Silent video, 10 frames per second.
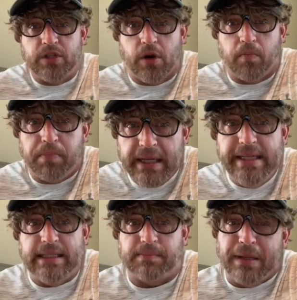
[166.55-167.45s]
So
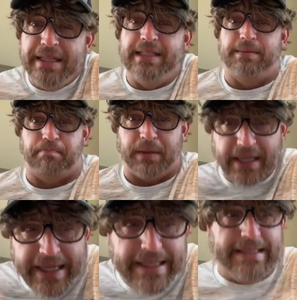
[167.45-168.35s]
please, please,
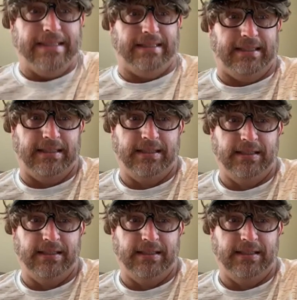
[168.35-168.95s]
please